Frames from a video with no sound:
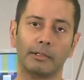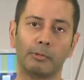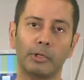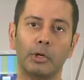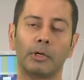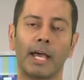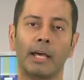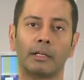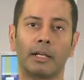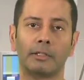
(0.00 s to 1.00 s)
if we don't
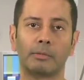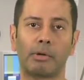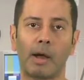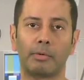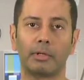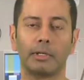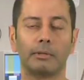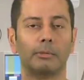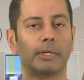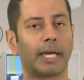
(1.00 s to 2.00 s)
analyze it properly,
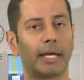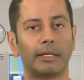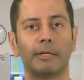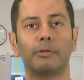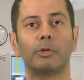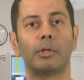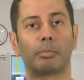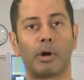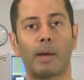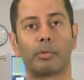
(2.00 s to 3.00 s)
we can't give you the
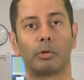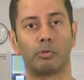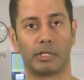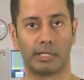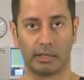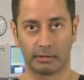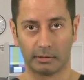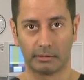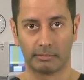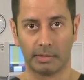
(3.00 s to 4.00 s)
proper result.
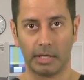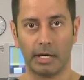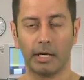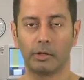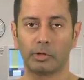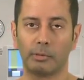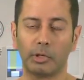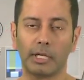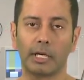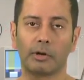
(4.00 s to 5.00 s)
So I'm
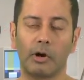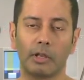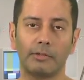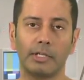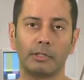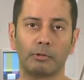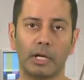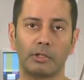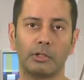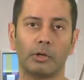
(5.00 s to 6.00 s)
looking at all of these
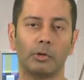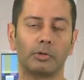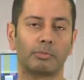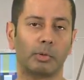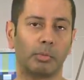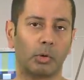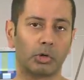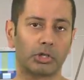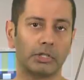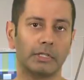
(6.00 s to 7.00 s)
ratios,
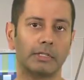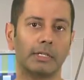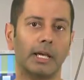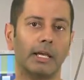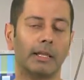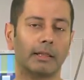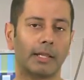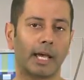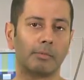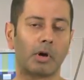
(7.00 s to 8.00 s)
proportions,
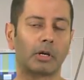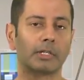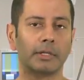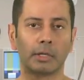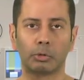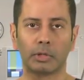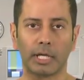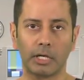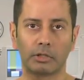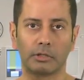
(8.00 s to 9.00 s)
landmarks, and their
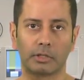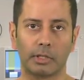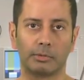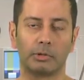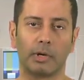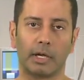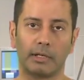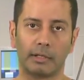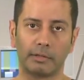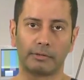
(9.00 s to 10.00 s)
relationships to
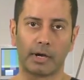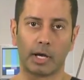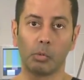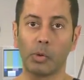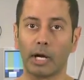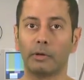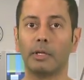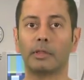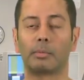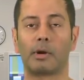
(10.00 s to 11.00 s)
identify
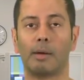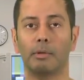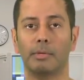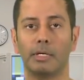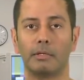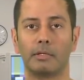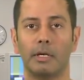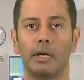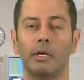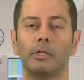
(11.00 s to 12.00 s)
wherein the problem is
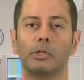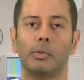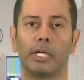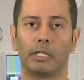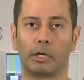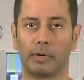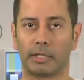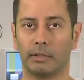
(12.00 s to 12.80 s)
so we can correct